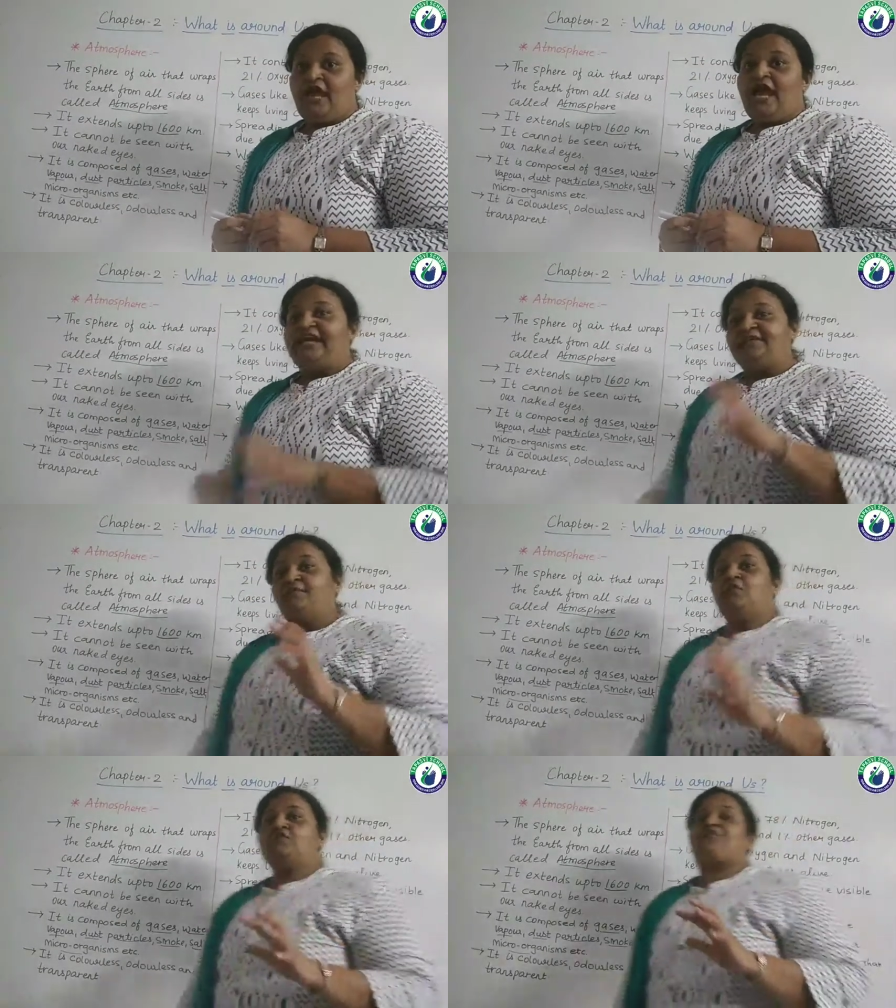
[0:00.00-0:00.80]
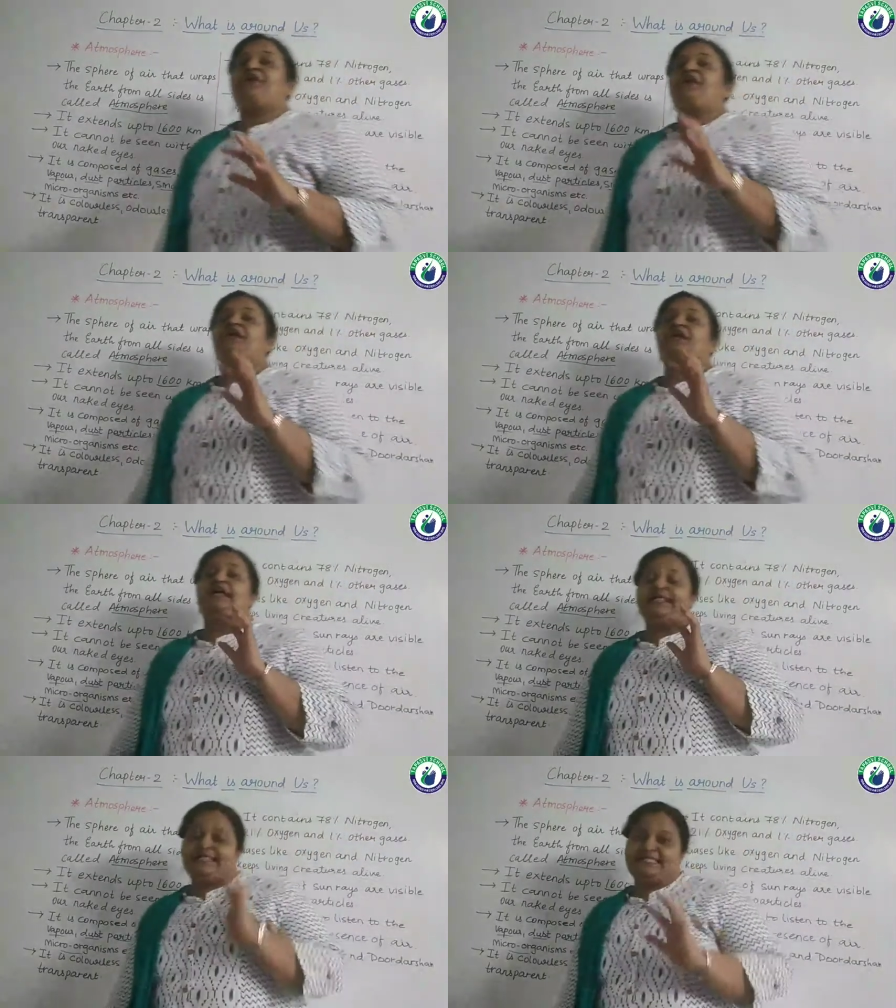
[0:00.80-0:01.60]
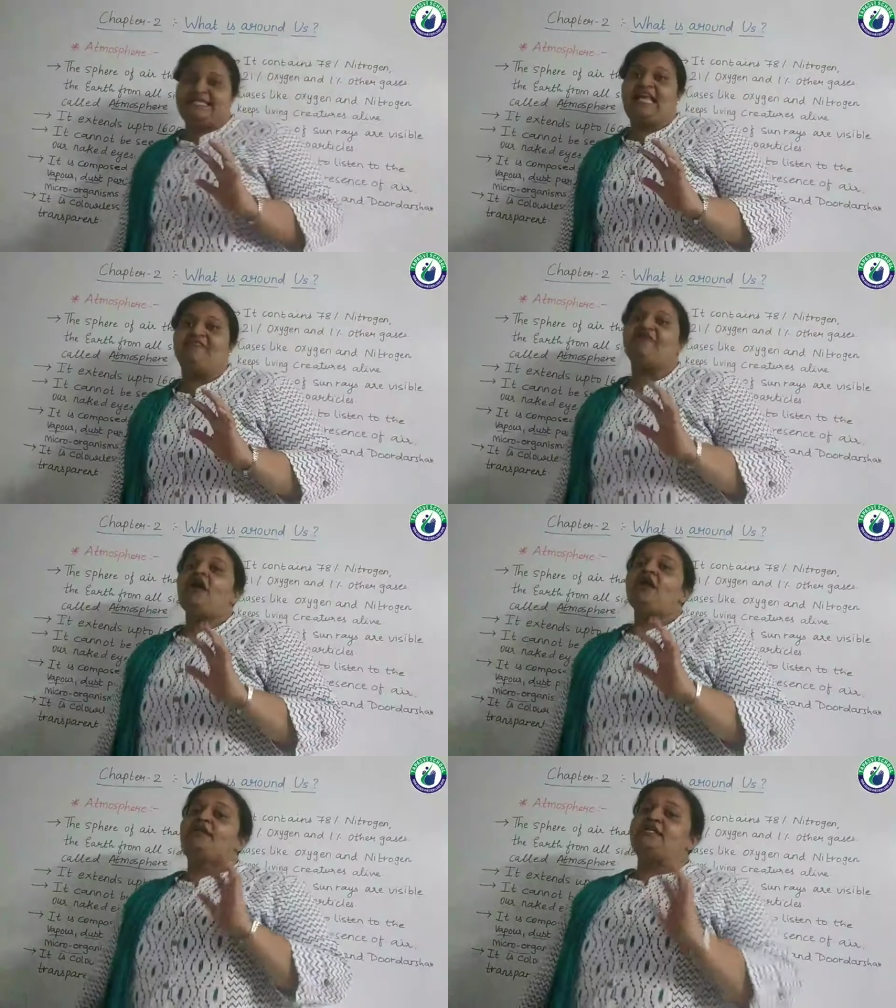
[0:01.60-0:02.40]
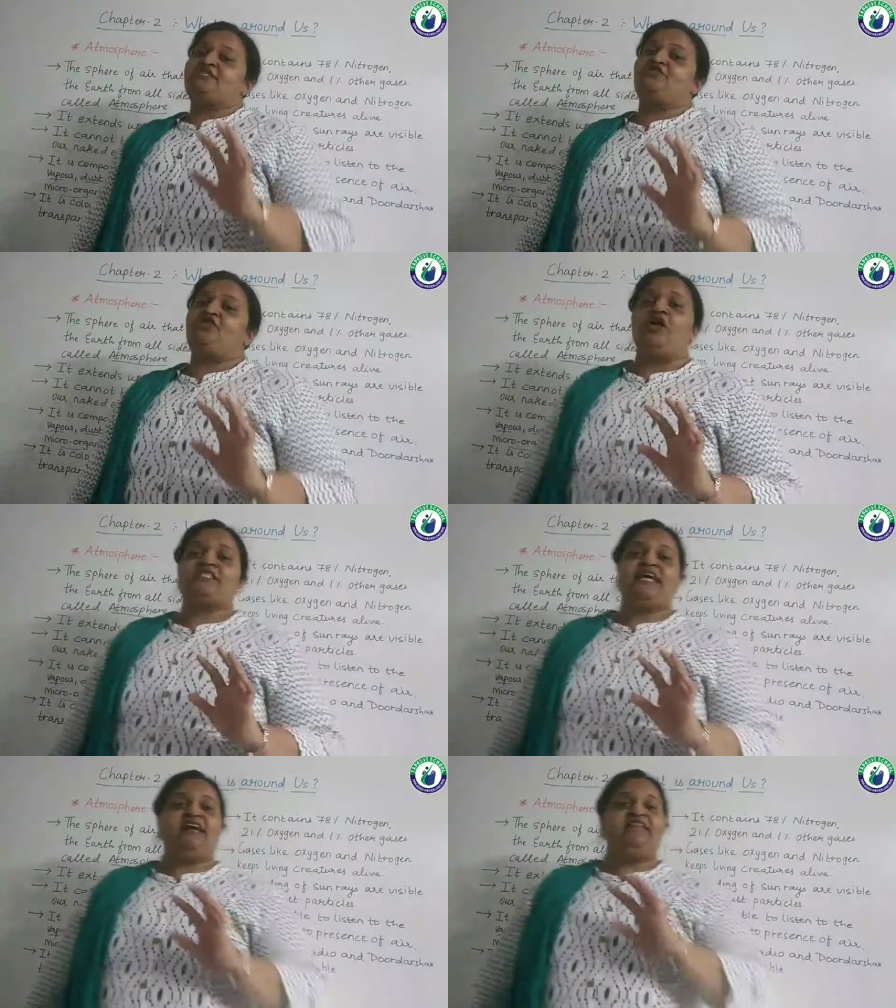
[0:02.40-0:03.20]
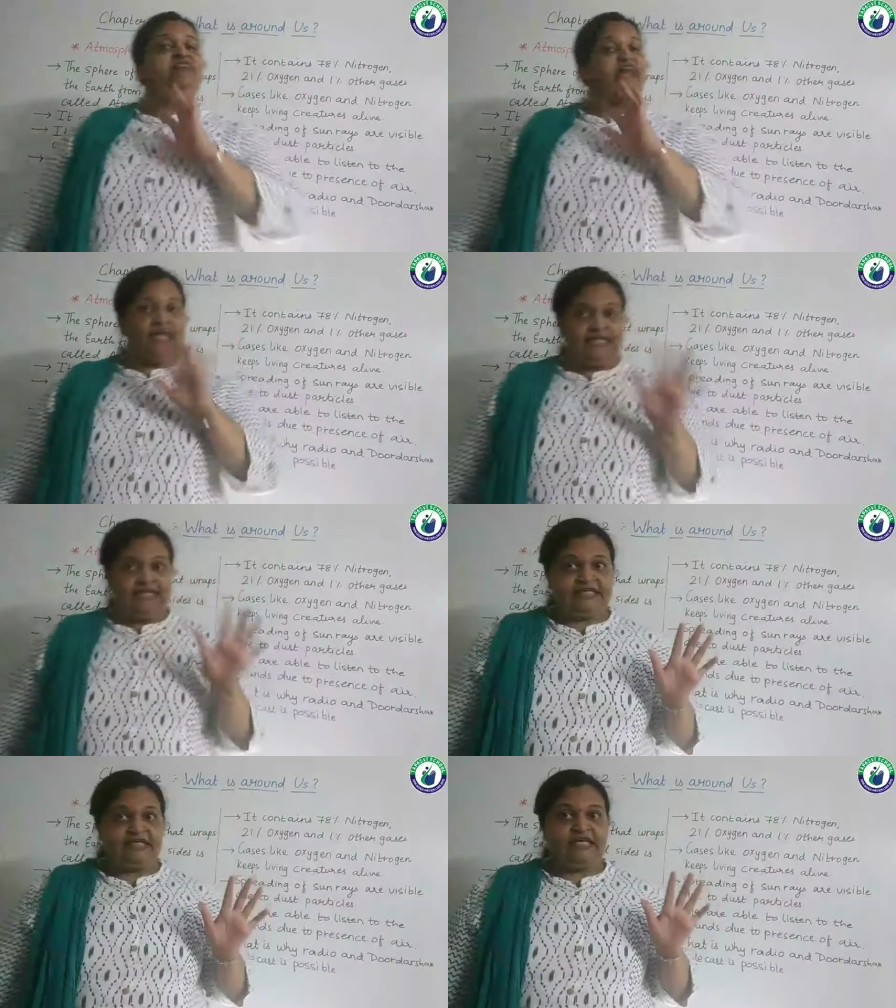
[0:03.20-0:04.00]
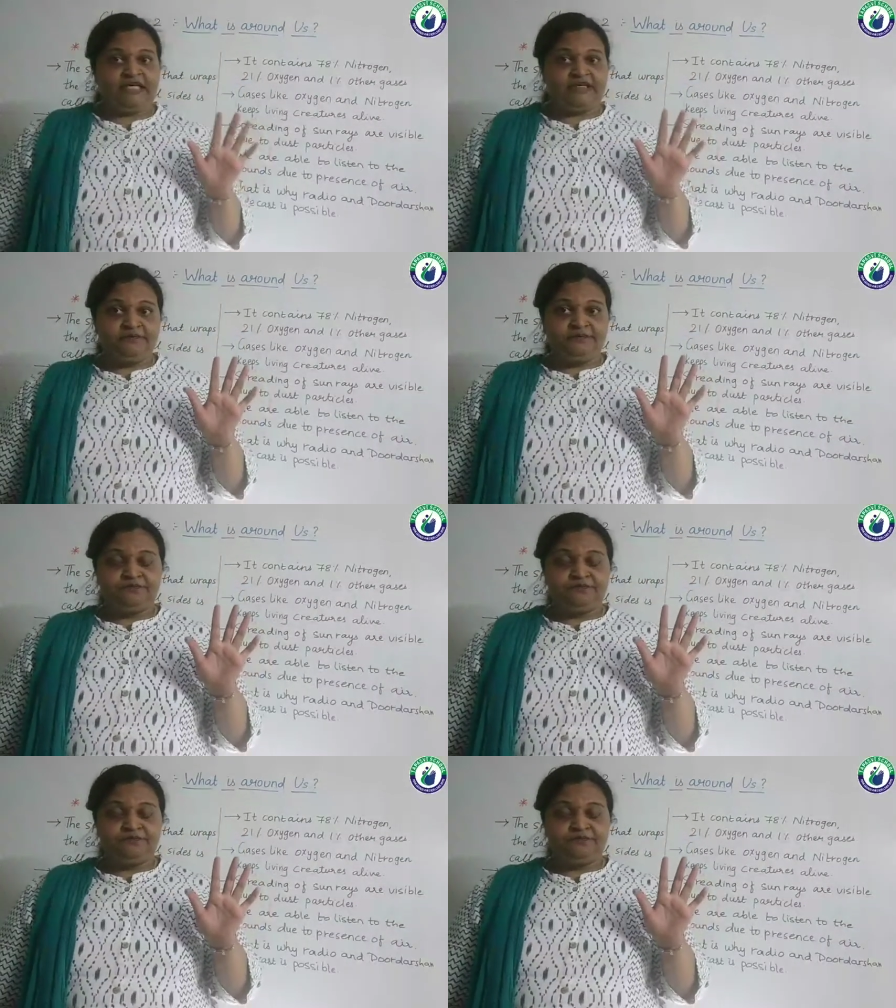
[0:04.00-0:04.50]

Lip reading: Atmosphere itself does not have any color,